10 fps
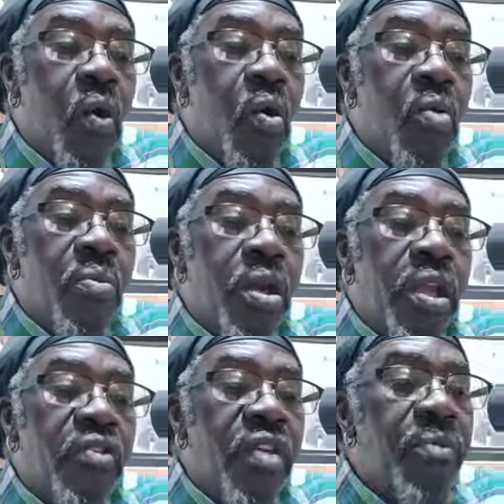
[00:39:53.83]
owed more than
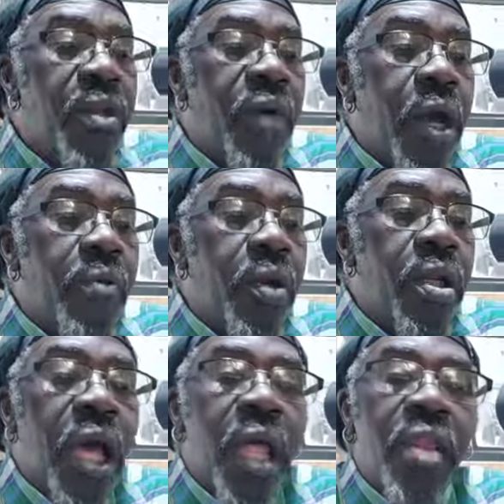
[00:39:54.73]

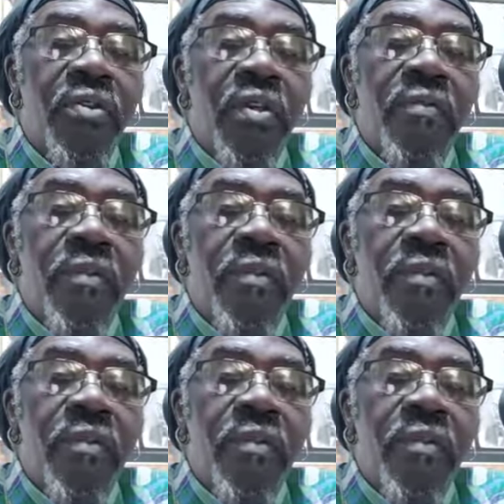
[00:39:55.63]
$7,500 in